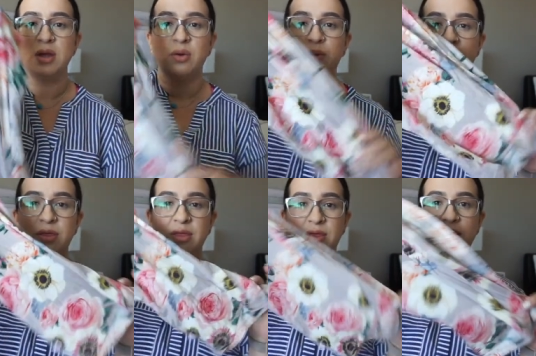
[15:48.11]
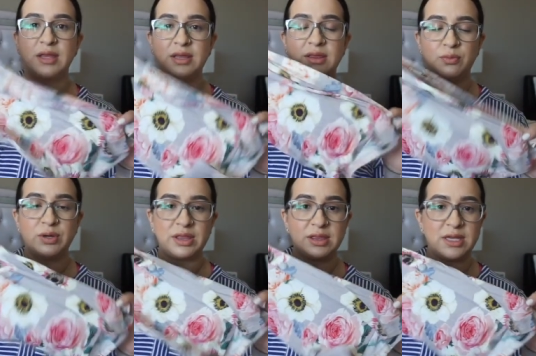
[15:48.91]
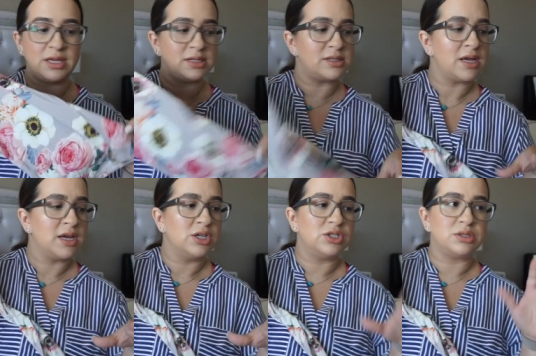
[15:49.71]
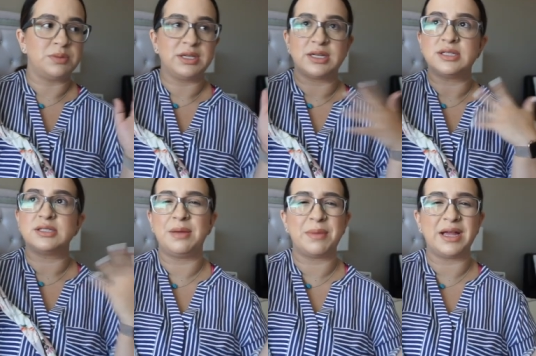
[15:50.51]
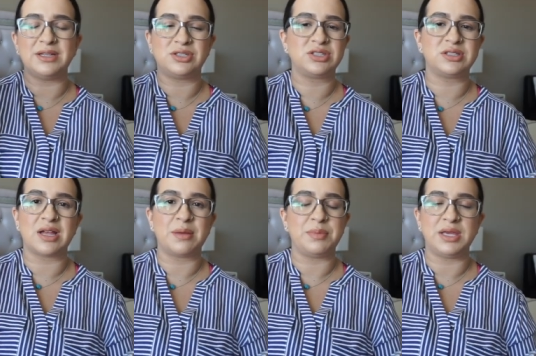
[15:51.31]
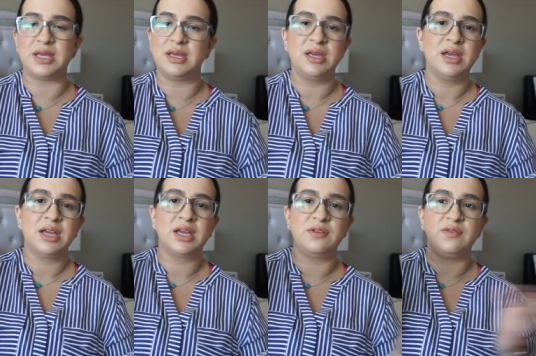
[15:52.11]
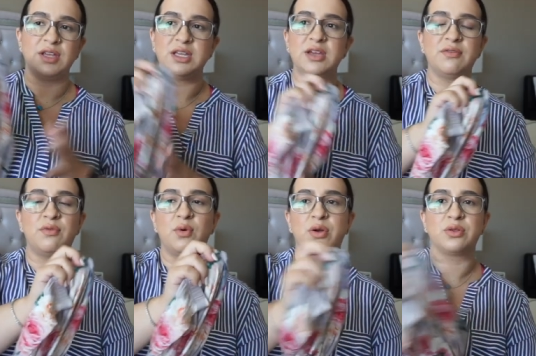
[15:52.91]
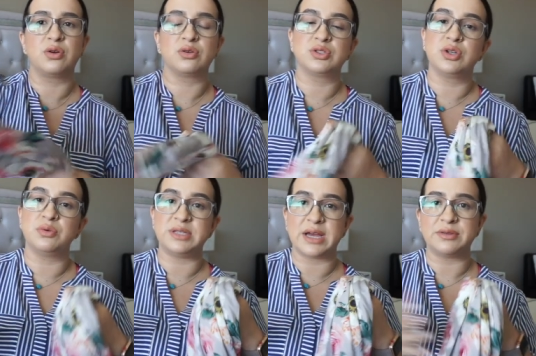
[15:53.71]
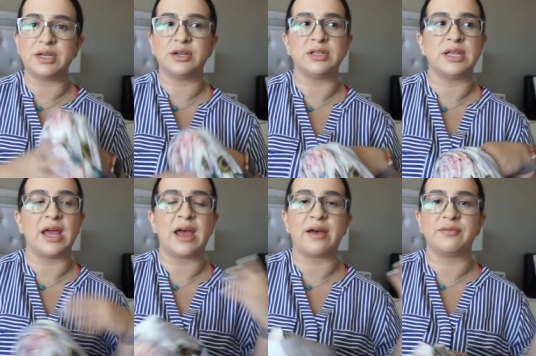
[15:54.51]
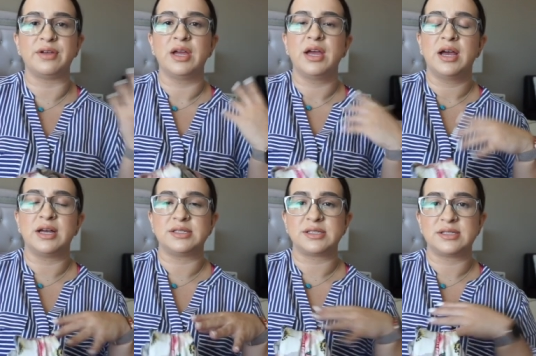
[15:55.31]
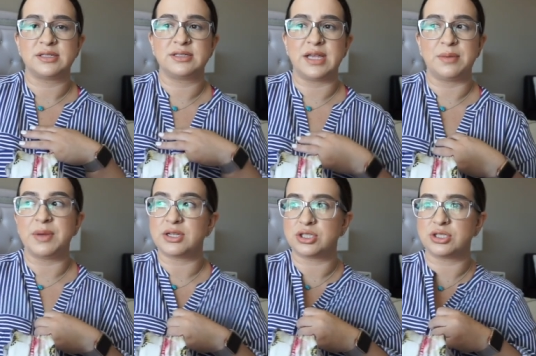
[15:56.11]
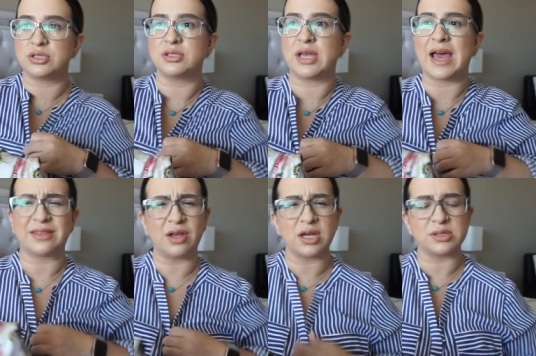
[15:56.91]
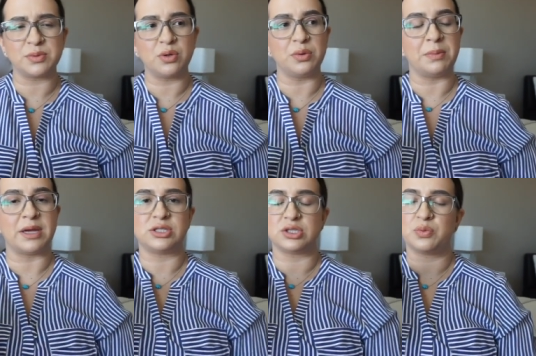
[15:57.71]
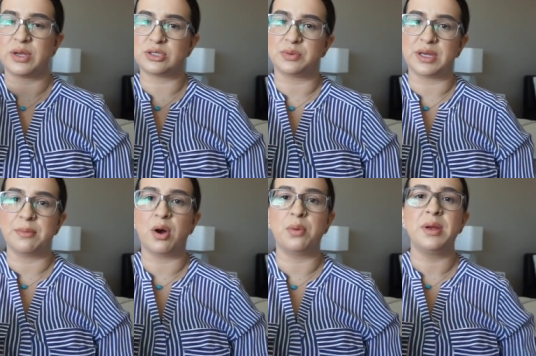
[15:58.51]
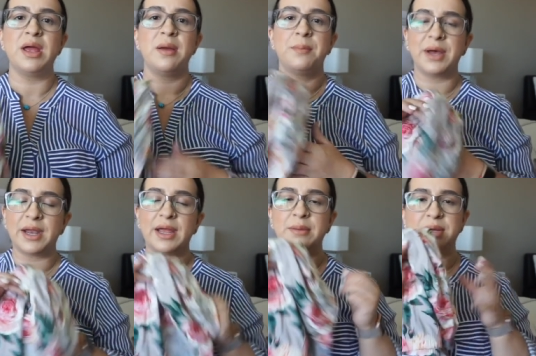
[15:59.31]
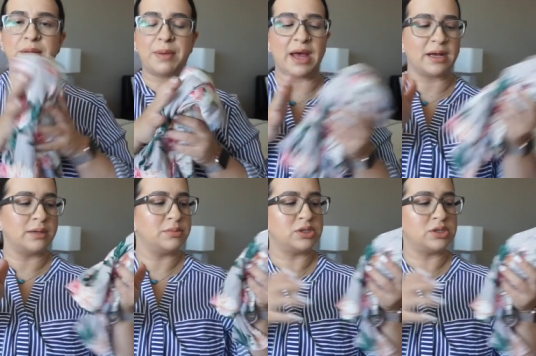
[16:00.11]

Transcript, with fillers: with the with these just because it might just not be convenient for the girls to go down there and then have us take pictures at the hospital. We might just wait till we come home, but I am going to pack them.